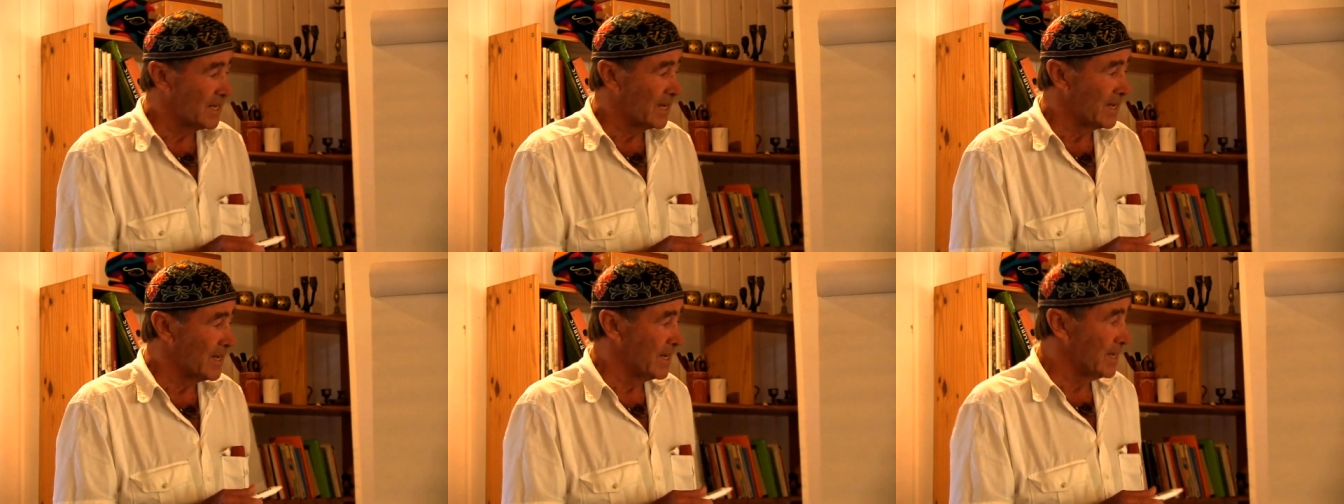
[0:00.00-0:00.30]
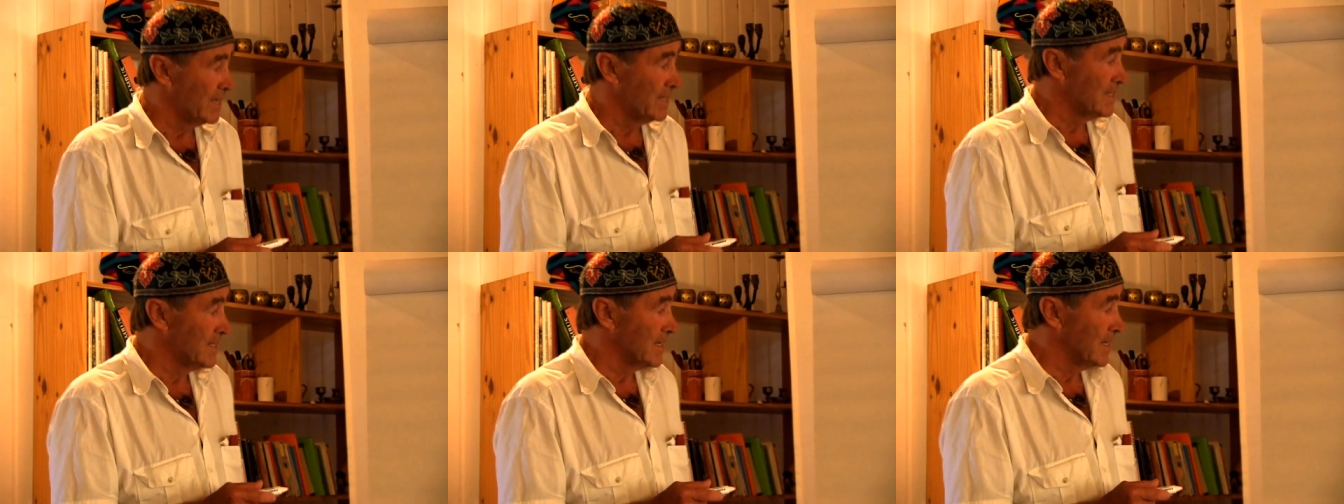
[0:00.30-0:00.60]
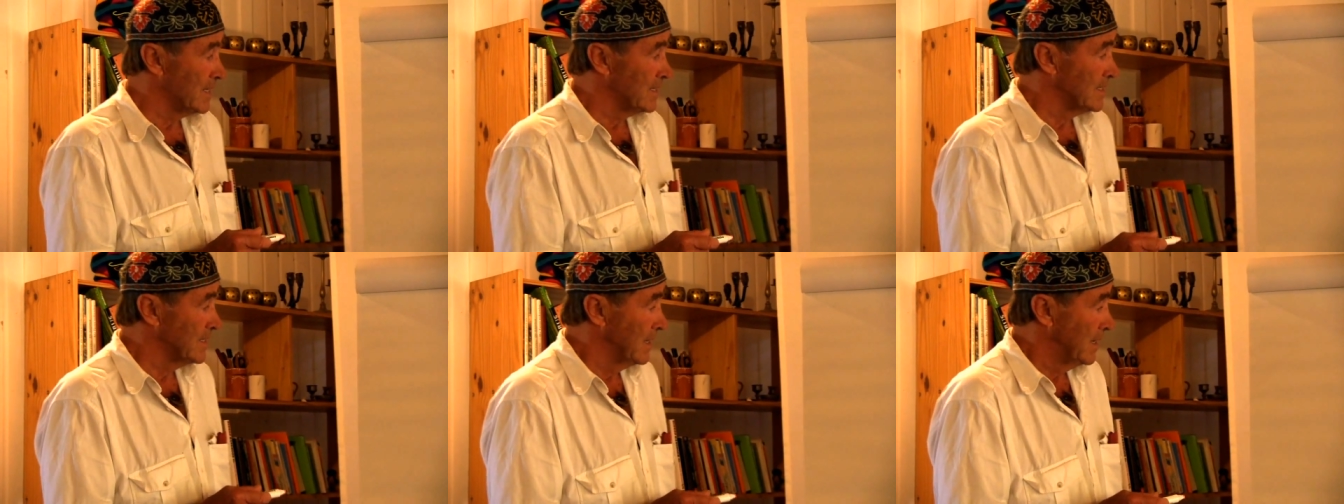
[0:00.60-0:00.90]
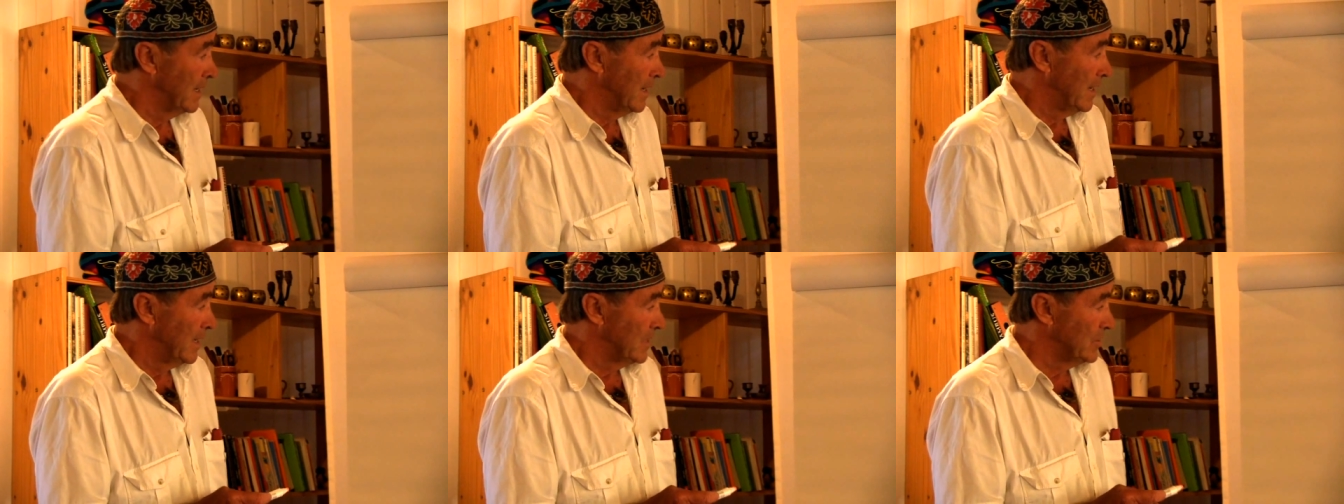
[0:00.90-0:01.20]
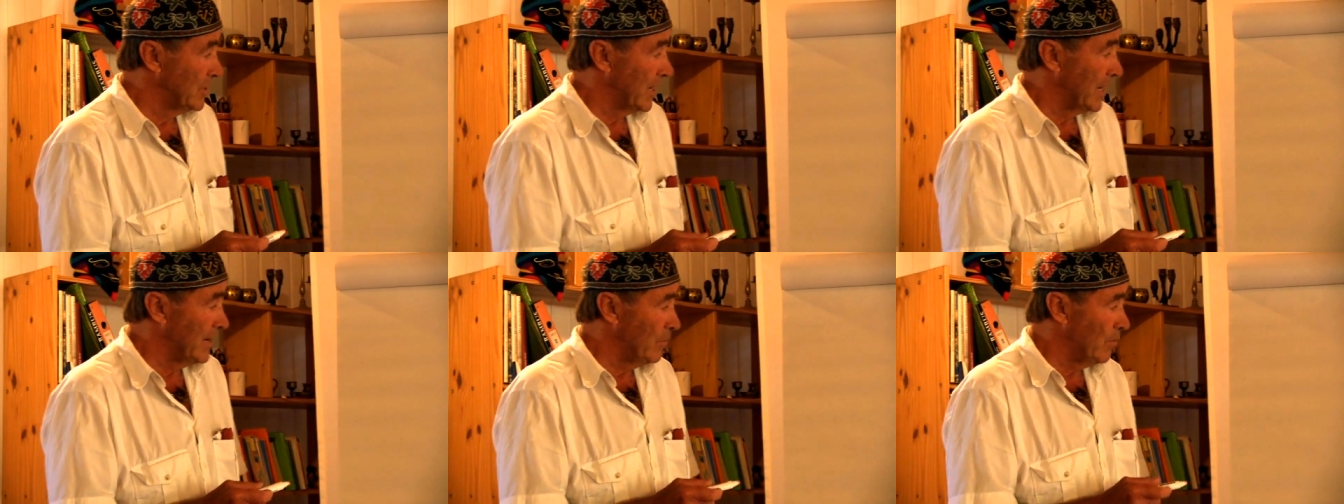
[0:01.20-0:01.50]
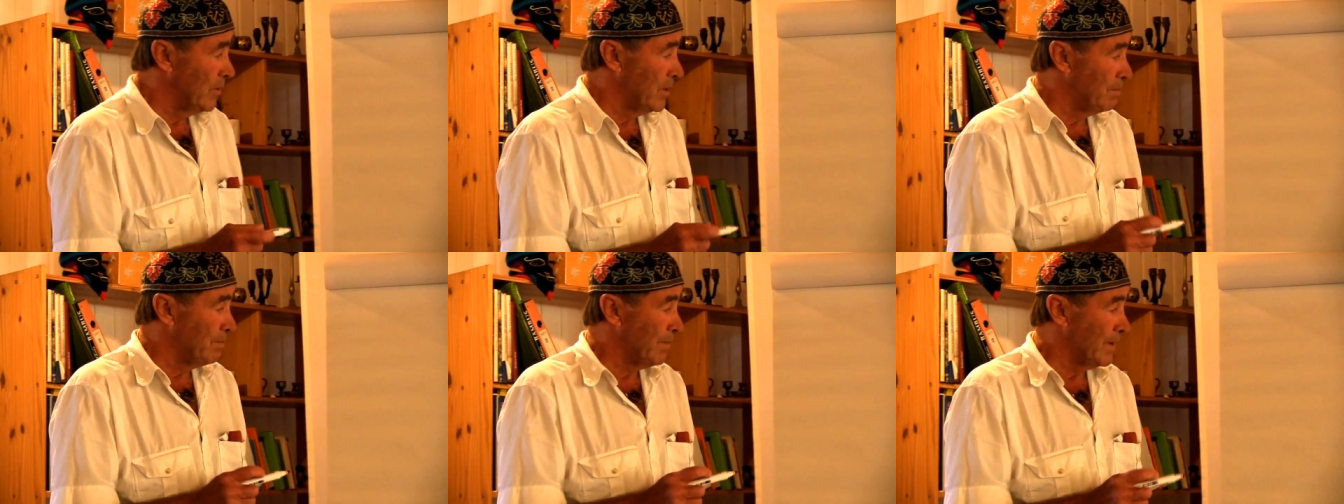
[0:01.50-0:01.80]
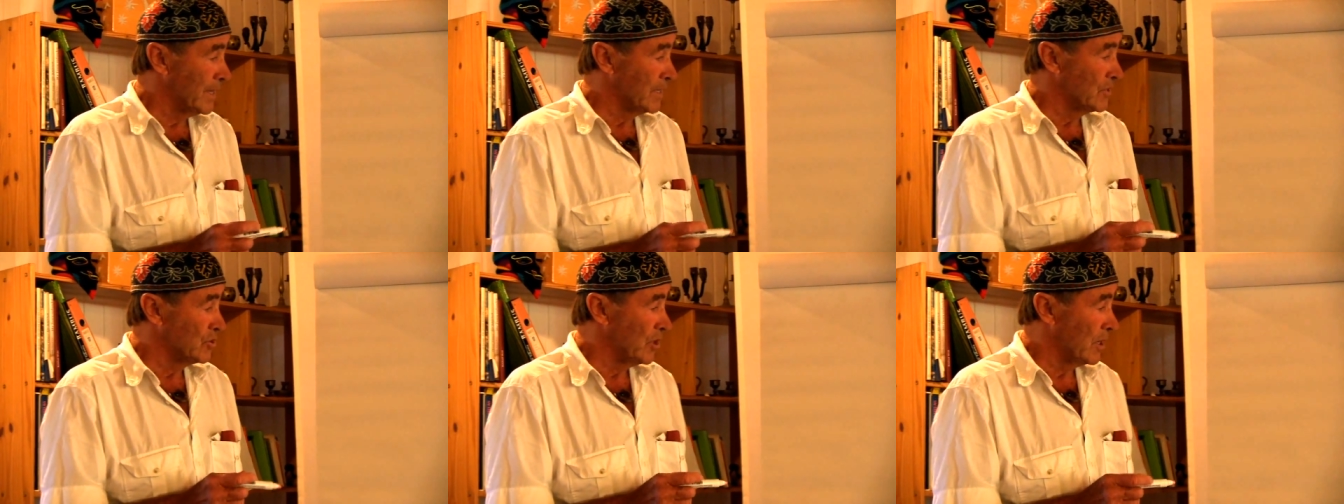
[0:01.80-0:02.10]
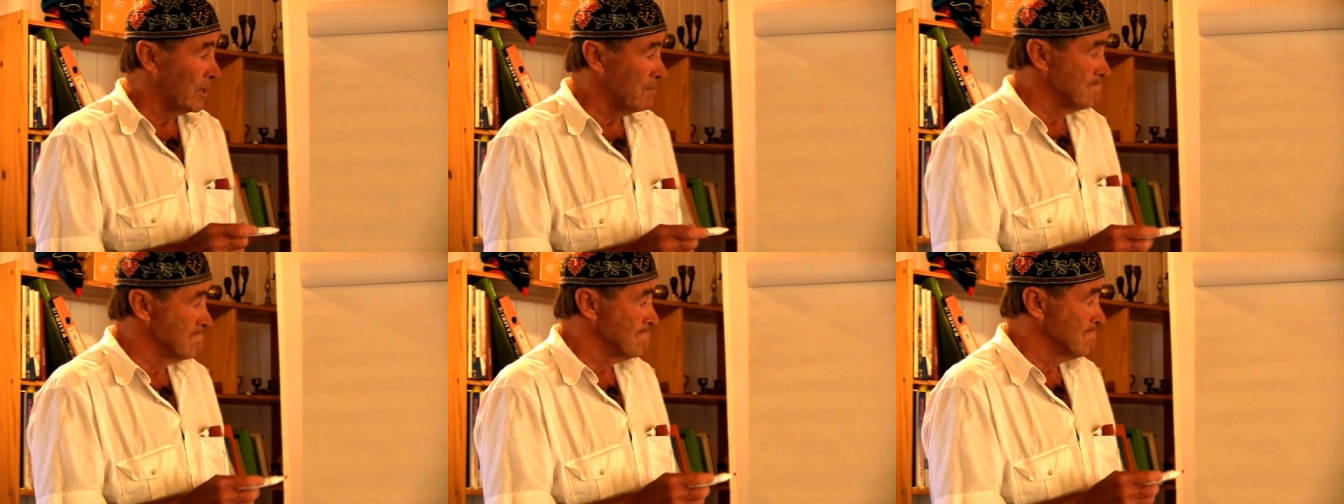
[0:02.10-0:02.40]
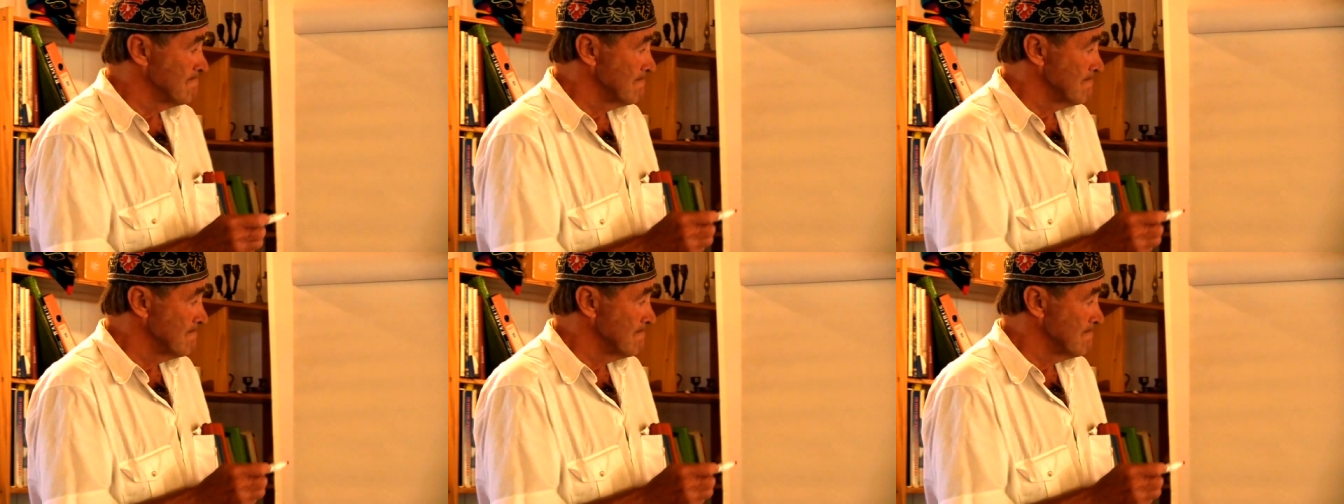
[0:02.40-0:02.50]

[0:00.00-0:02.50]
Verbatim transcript: stay in this general picture.